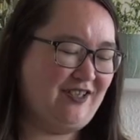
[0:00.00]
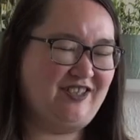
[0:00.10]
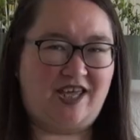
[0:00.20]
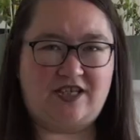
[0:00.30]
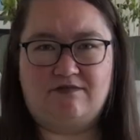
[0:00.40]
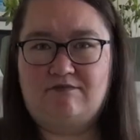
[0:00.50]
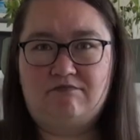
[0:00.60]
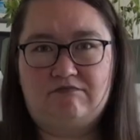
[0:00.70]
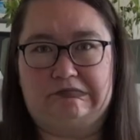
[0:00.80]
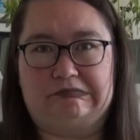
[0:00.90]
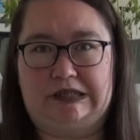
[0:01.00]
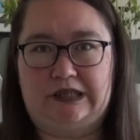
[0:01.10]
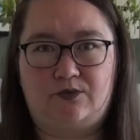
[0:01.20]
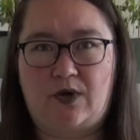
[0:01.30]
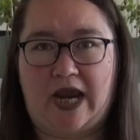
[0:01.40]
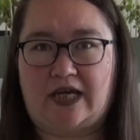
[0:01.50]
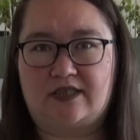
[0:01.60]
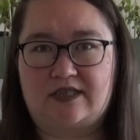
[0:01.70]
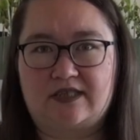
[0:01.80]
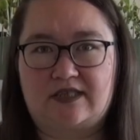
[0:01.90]
and then it
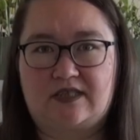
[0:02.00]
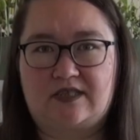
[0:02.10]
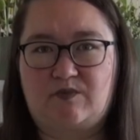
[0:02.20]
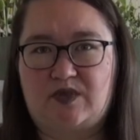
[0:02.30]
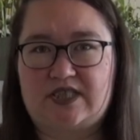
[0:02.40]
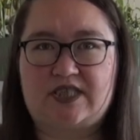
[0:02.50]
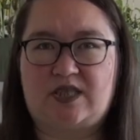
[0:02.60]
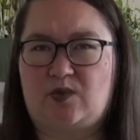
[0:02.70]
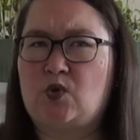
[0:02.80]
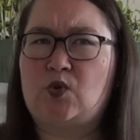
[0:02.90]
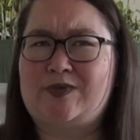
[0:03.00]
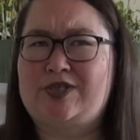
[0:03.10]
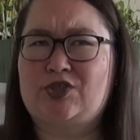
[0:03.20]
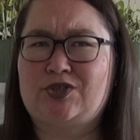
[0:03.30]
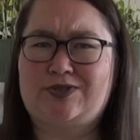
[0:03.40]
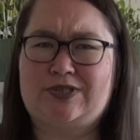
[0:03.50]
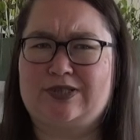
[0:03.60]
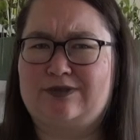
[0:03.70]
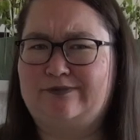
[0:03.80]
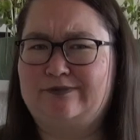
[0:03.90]
rains, but it's still warmish, so
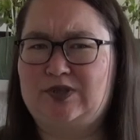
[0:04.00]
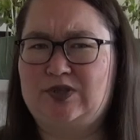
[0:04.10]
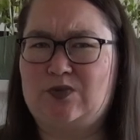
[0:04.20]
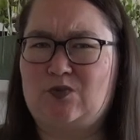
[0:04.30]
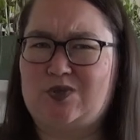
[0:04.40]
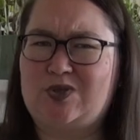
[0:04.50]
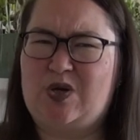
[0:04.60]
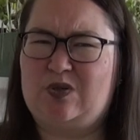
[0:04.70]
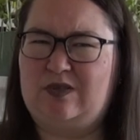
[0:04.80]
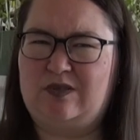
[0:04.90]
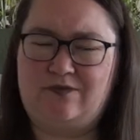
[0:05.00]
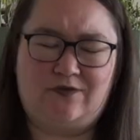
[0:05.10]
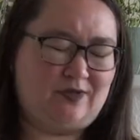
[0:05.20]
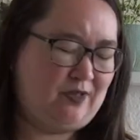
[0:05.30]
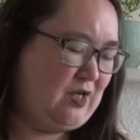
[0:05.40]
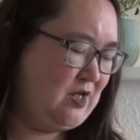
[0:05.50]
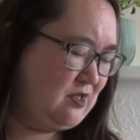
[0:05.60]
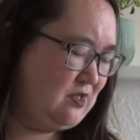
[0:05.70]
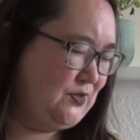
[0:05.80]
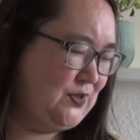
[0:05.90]
you don't want a whole lot of
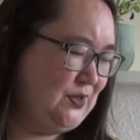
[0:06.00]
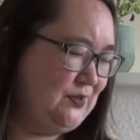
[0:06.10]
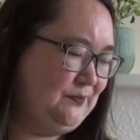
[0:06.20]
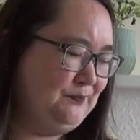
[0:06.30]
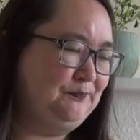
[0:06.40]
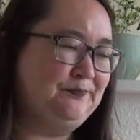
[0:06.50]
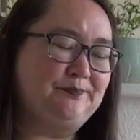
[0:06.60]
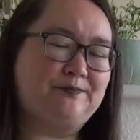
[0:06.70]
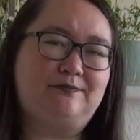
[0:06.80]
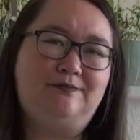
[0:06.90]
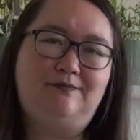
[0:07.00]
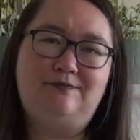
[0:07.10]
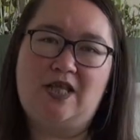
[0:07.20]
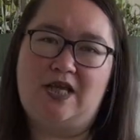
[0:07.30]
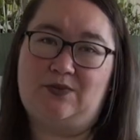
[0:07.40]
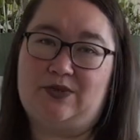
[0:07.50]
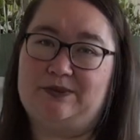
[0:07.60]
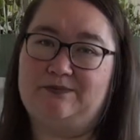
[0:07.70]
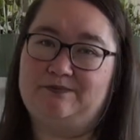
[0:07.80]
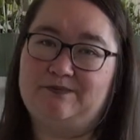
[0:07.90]
clothes on. Anyway,
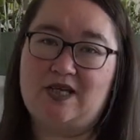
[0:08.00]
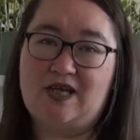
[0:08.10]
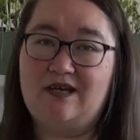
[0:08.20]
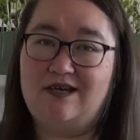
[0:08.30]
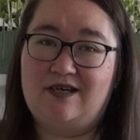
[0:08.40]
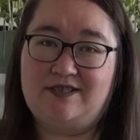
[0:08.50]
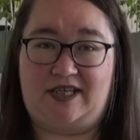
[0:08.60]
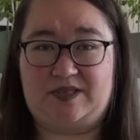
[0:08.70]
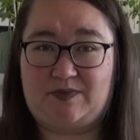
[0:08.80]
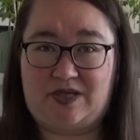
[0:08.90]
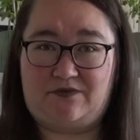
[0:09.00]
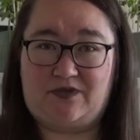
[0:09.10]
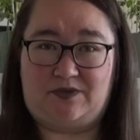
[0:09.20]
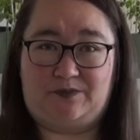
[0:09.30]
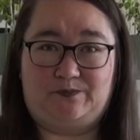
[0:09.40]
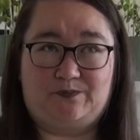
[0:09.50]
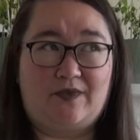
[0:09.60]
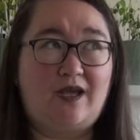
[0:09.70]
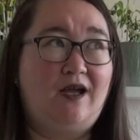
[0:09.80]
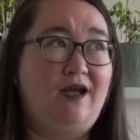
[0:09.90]
that's my FO.
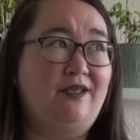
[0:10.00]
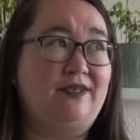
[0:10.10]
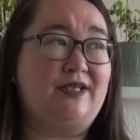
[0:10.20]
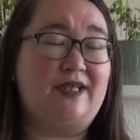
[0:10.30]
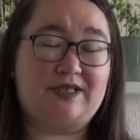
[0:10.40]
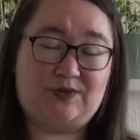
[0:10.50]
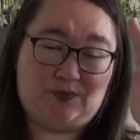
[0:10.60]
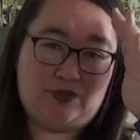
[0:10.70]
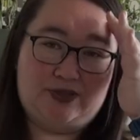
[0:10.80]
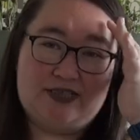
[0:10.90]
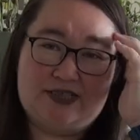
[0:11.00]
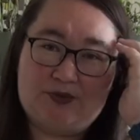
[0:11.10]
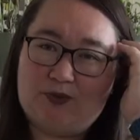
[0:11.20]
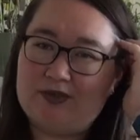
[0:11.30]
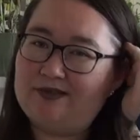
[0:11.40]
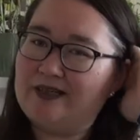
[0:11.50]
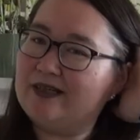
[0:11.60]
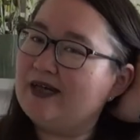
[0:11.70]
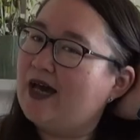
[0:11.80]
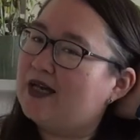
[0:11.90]
The next one is the one
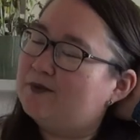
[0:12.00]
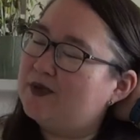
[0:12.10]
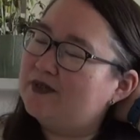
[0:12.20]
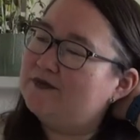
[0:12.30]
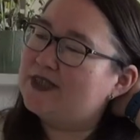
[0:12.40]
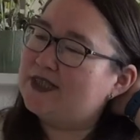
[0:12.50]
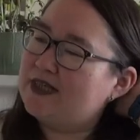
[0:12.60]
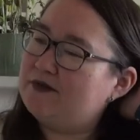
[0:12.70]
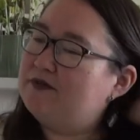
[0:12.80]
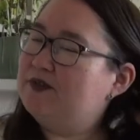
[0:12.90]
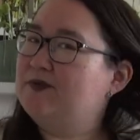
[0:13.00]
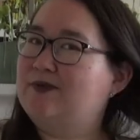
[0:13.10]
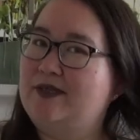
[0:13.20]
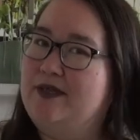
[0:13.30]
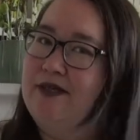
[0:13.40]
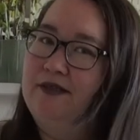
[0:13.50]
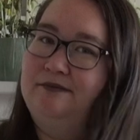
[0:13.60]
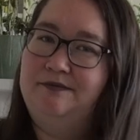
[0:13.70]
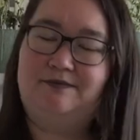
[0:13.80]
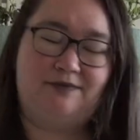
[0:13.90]
that I had a bit of a snafu with
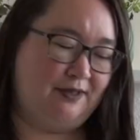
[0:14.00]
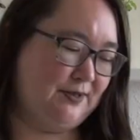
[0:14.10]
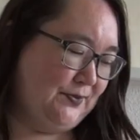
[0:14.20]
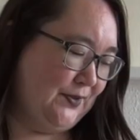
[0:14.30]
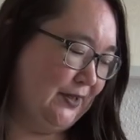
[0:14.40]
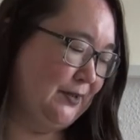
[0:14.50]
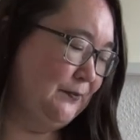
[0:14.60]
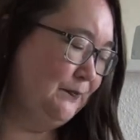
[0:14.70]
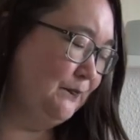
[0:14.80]
last week.